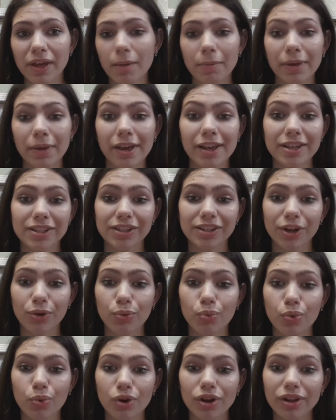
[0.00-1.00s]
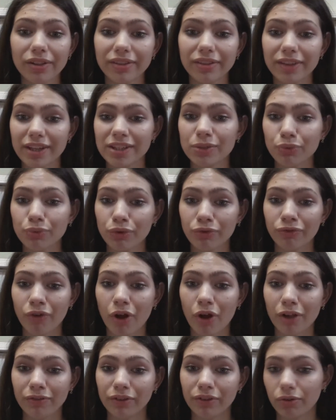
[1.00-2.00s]
because their world doesn't
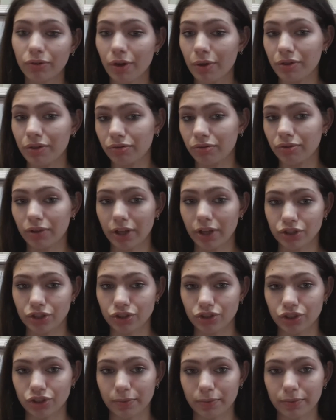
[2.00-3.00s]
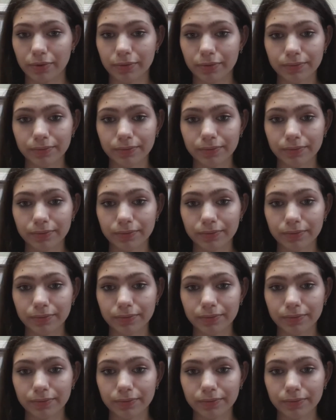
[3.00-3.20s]
revolve around their relationship.